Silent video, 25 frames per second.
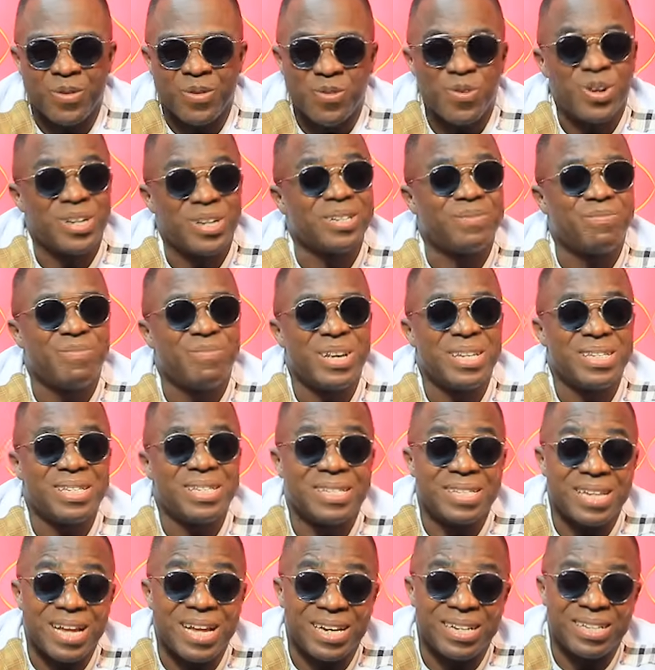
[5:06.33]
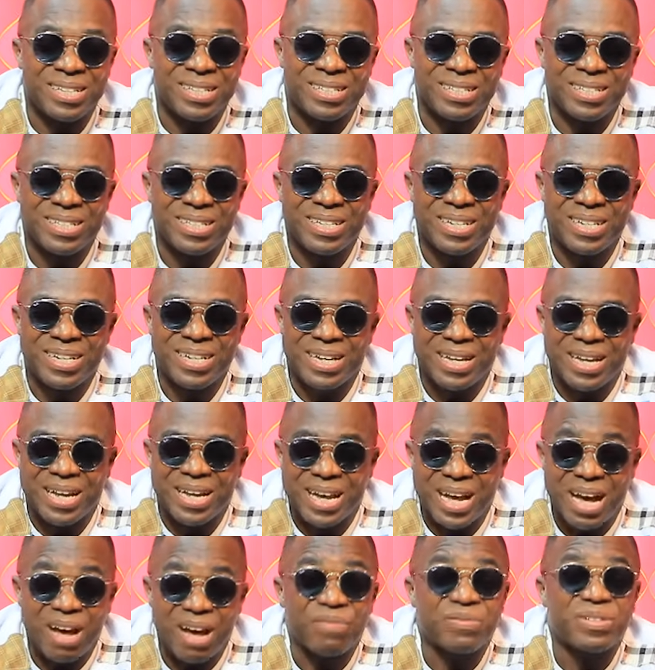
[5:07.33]
What it means is that
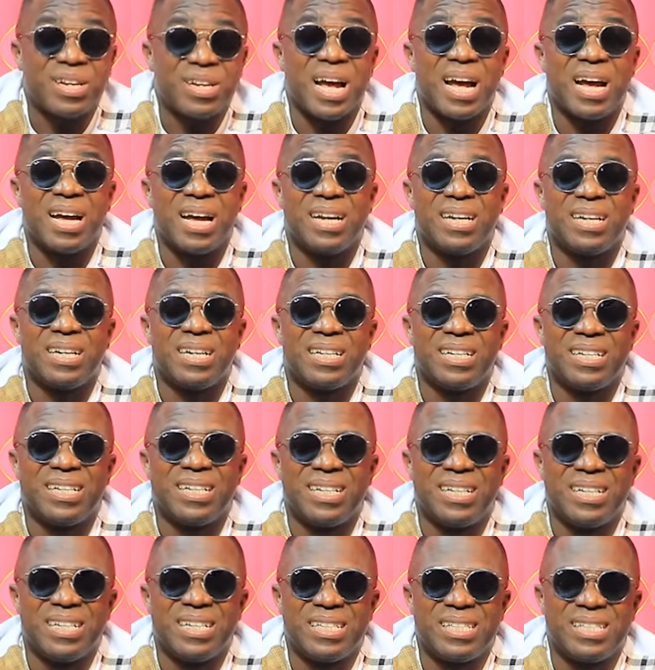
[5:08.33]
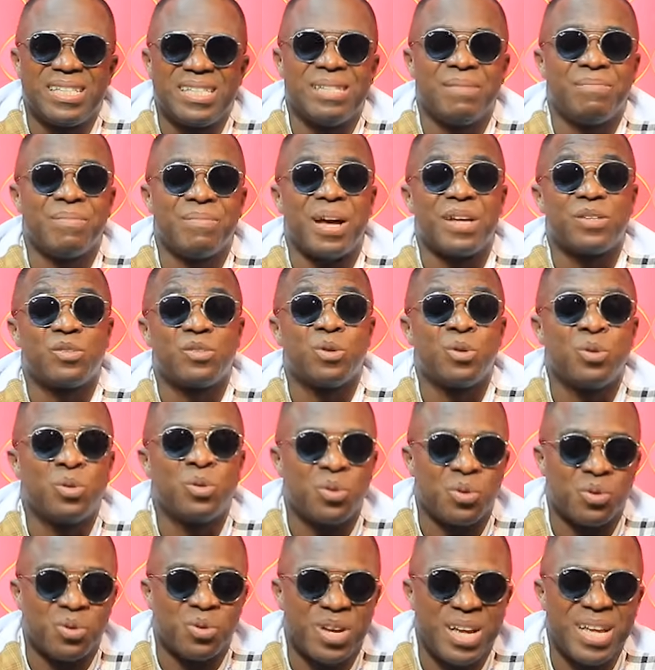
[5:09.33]
after Team
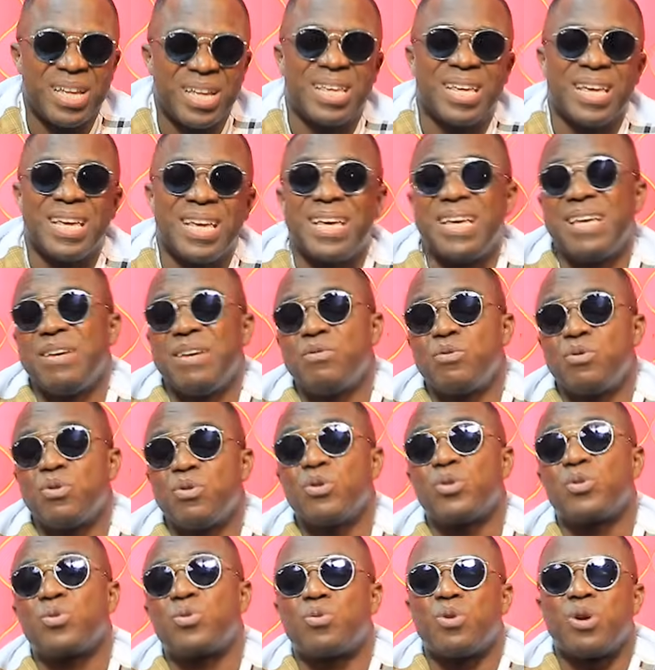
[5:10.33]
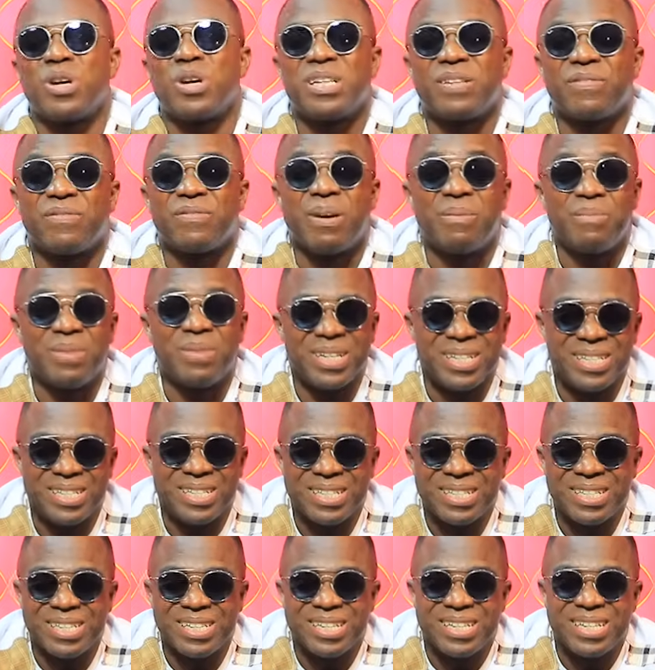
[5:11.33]
Azonto, aka Rolls Royce family,
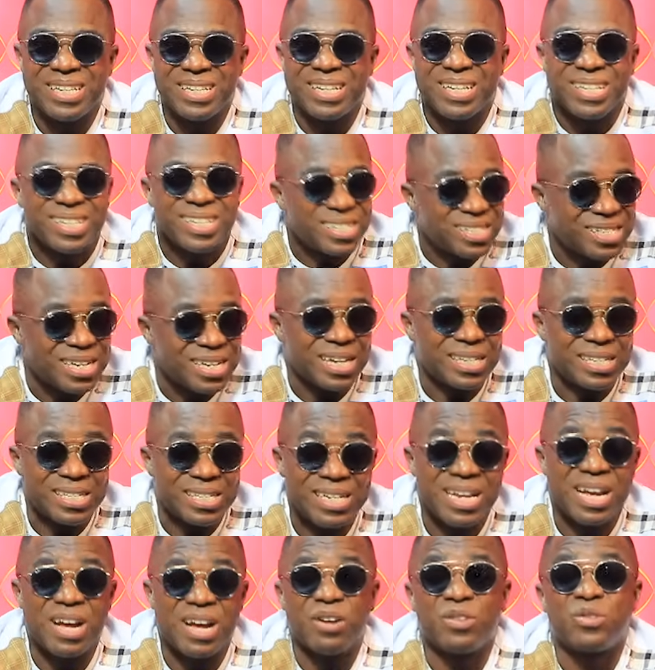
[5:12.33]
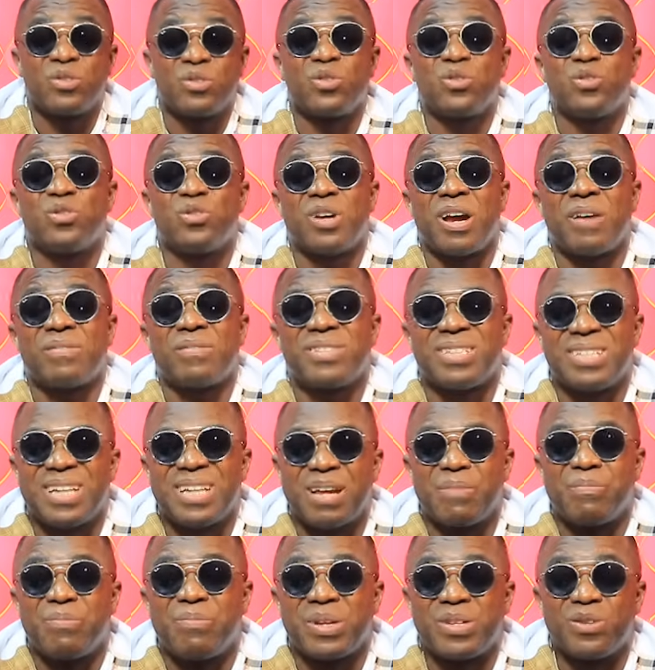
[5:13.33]
sat down to draft
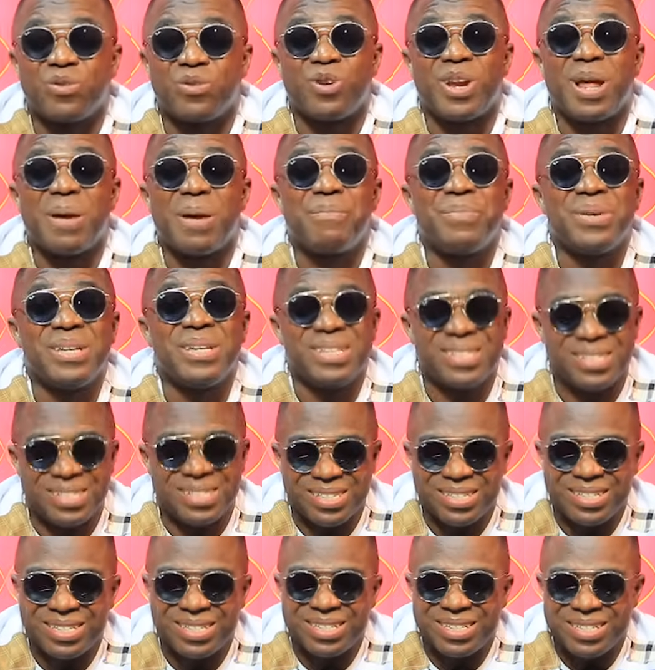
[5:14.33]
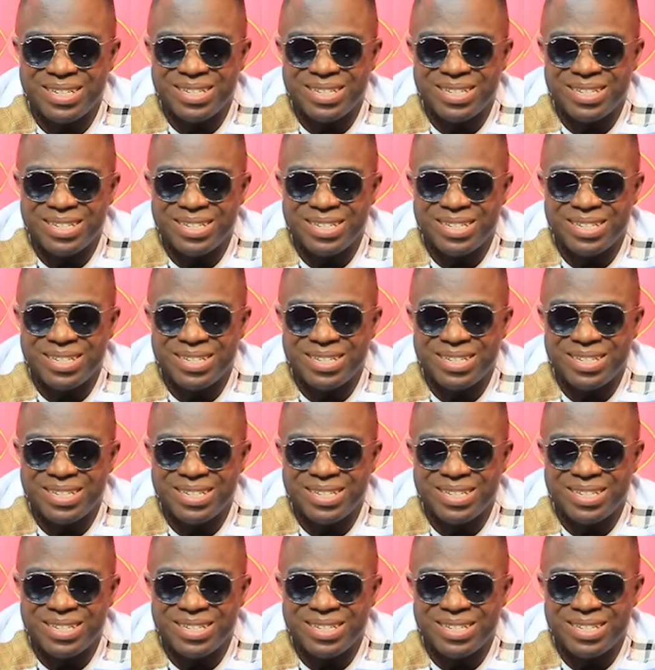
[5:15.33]
that particular piece,